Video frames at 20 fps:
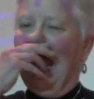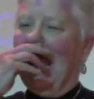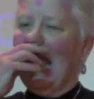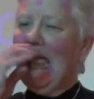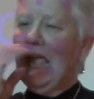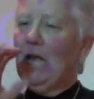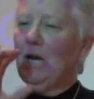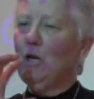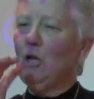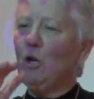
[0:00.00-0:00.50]

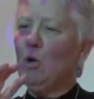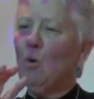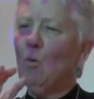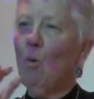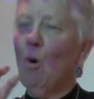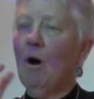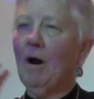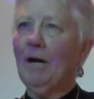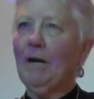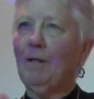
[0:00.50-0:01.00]
and you
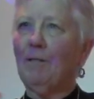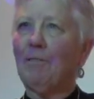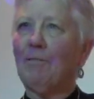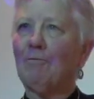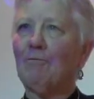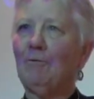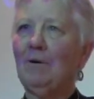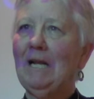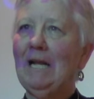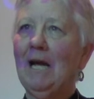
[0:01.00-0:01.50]
want a
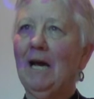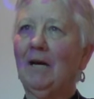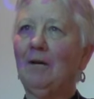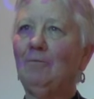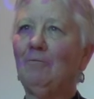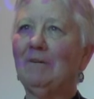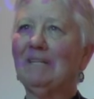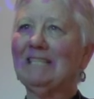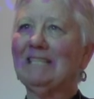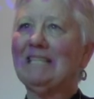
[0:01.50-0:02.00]

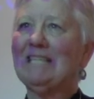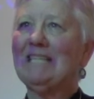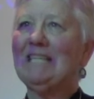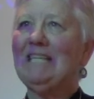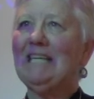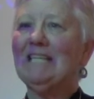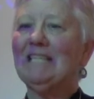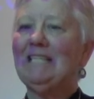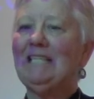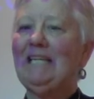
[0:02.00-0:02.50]

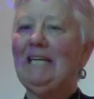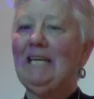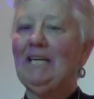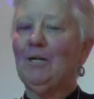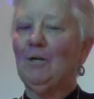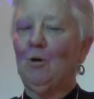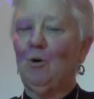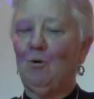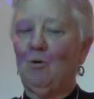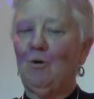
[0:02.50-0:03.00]
360
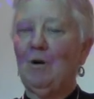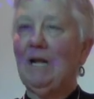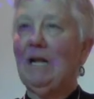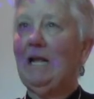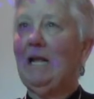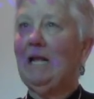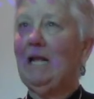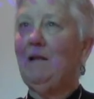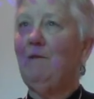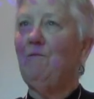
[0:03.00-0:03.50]

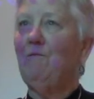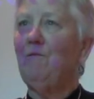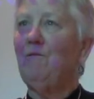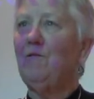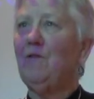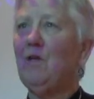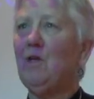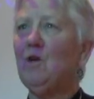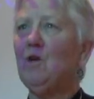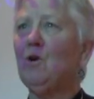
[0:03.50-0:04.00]
degree
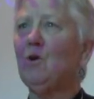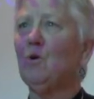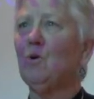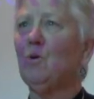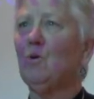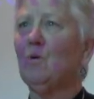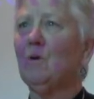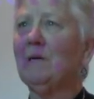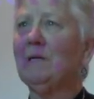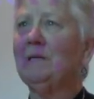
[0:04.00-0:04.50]

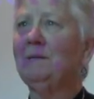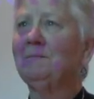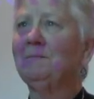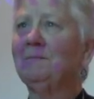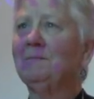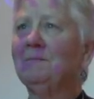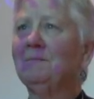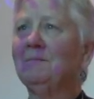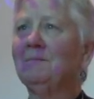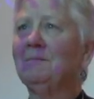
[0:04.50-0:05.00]
view
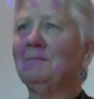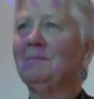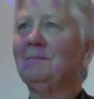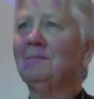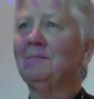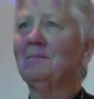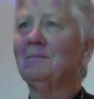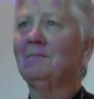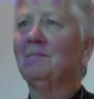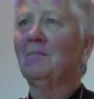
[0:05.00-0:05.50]

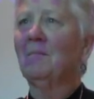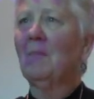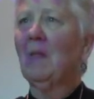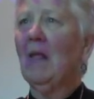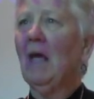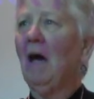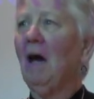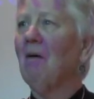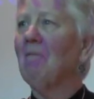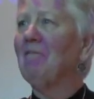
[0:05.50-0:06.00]

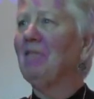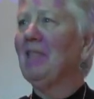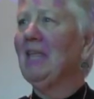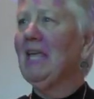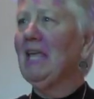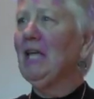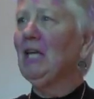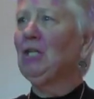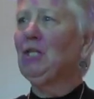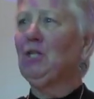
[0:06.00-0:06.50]
of
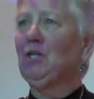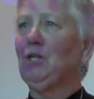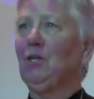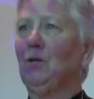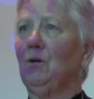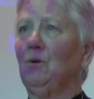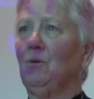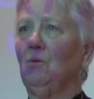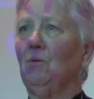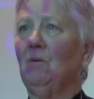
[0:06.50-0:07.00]
the
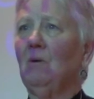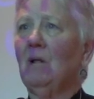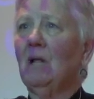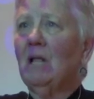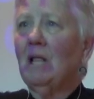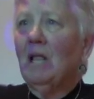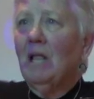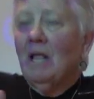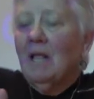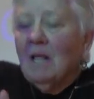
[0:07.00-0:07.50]
issue,
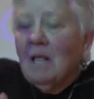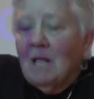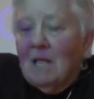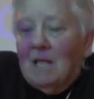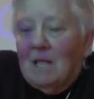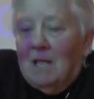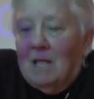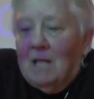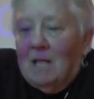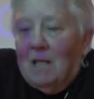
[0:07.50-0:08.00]

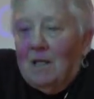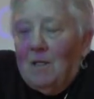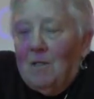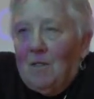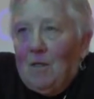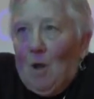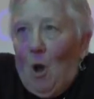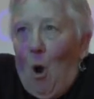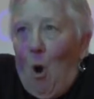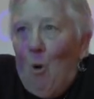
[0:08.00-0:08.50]

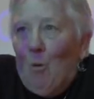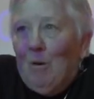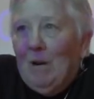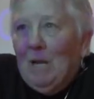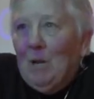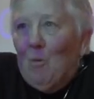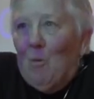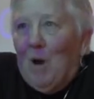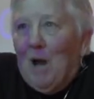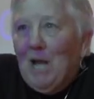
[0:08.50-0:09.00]
the
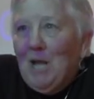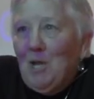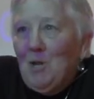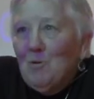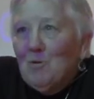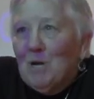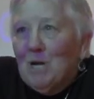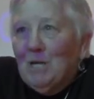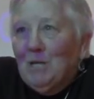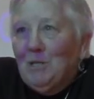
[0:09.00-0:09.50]
only way
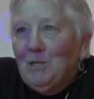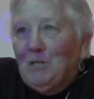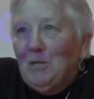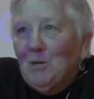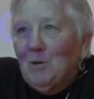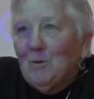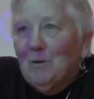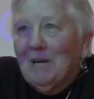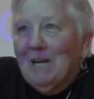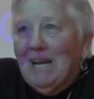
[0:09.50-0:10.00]
you can
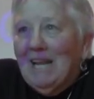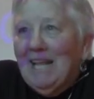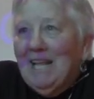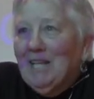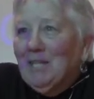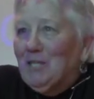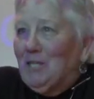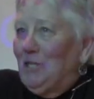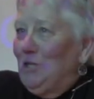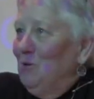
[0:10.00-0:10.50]
do it
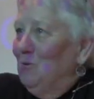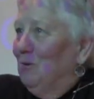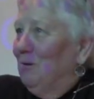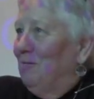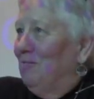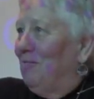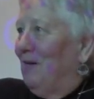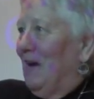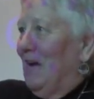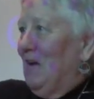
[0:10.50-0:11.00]
is to
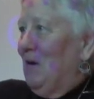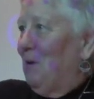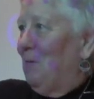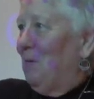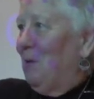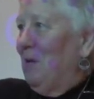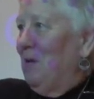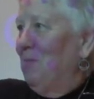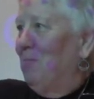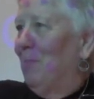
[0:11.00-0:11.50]

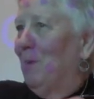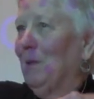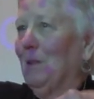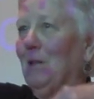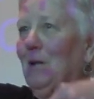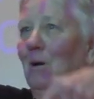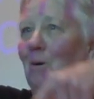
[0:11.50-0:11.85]
invite people